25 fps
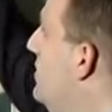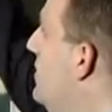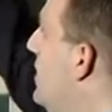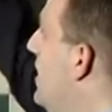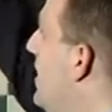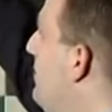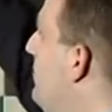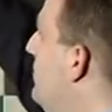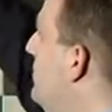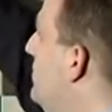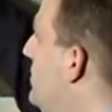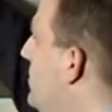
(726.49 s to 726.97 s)
the
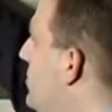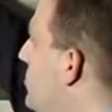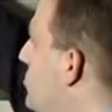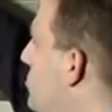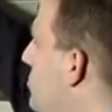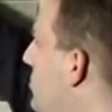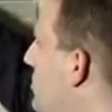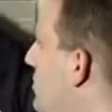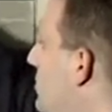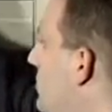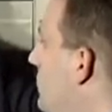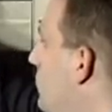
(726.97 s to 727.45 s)

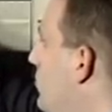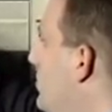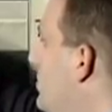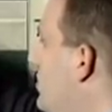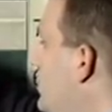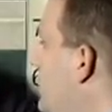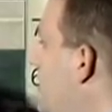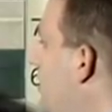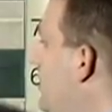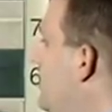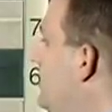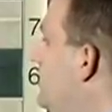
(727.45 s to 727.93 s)
opposition
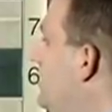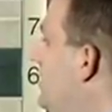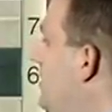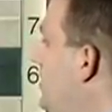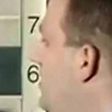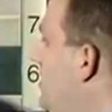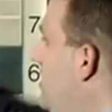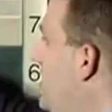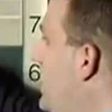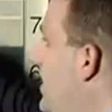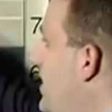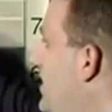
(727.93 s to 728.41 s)
with king to
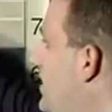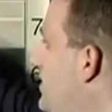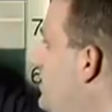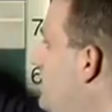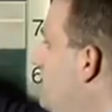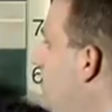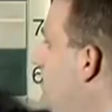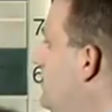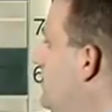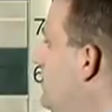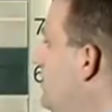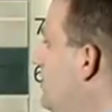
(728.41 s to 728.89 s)
e8,
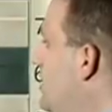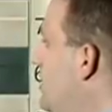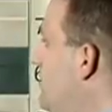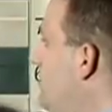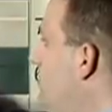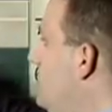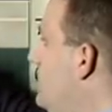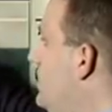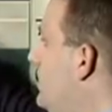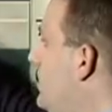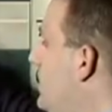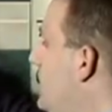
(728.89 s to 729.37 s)

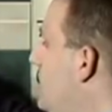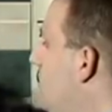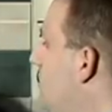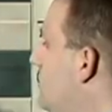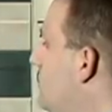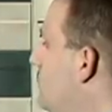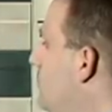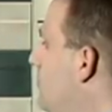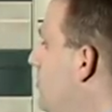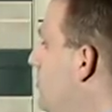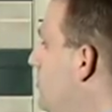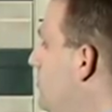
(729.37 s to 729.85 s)
keeping the kings
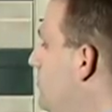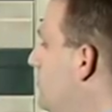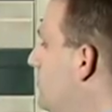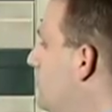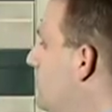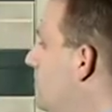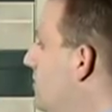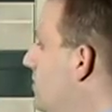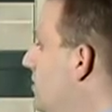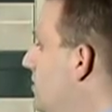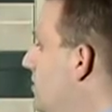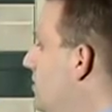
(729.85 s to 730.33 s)

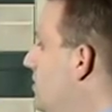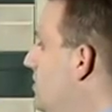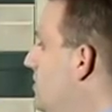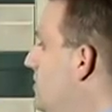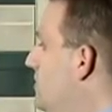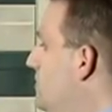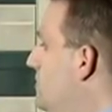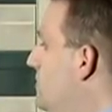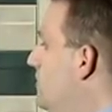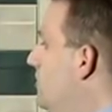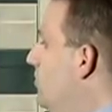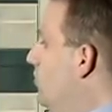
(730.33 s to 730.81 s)
opposed.
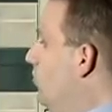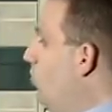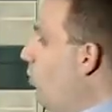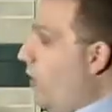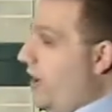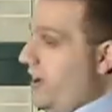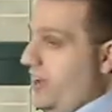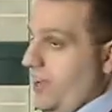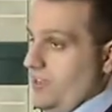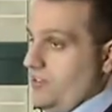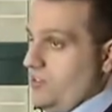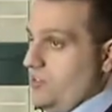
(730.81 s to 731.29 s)

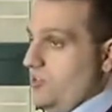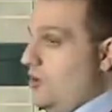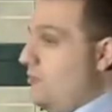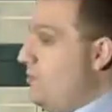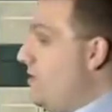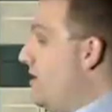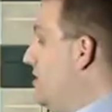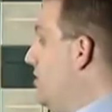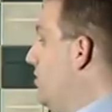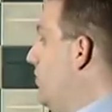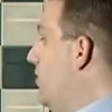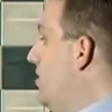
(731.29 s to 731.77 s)
White has no
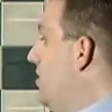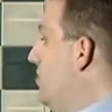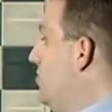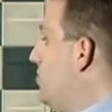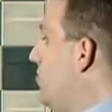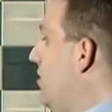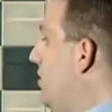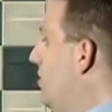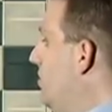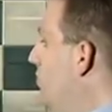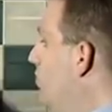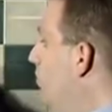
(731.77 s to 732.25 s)
better way to
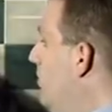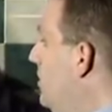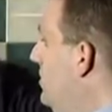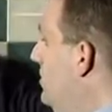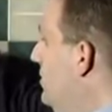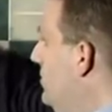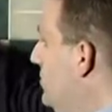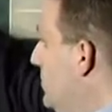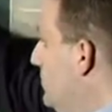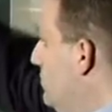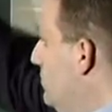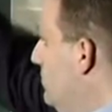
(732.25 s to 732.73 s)
try to win
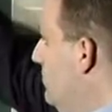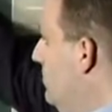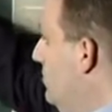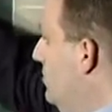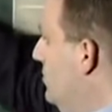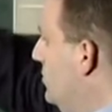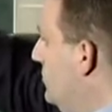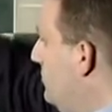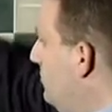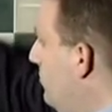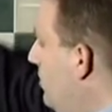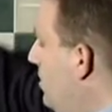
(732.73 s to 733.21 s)
than to
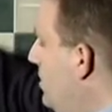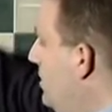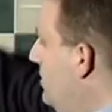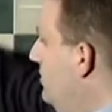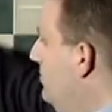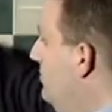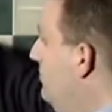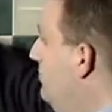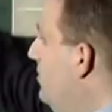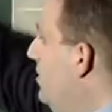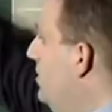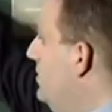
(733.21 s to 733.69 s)
promote his
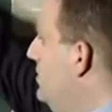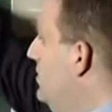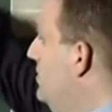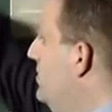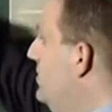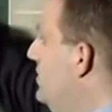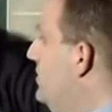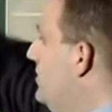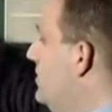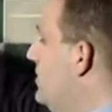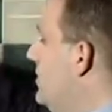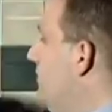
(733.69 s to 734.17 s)
pawn. Pawn to
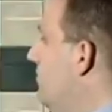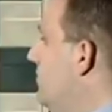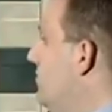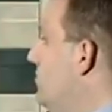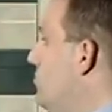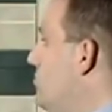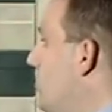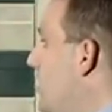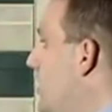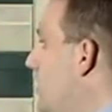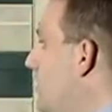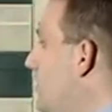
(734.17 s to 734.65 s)
d7
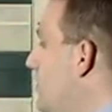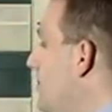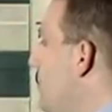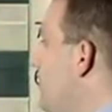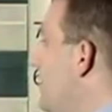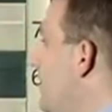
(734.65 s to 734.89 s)
check.